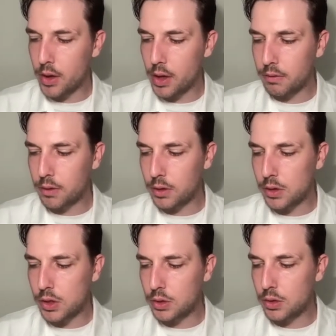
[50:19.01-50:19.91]
if you
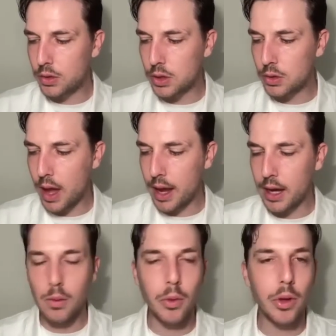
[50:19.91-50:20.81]
do
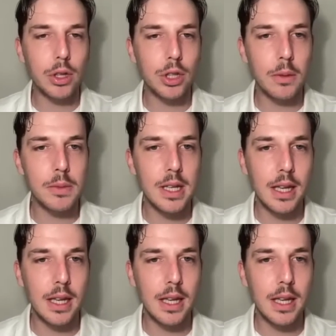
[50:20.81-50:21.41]
any workshops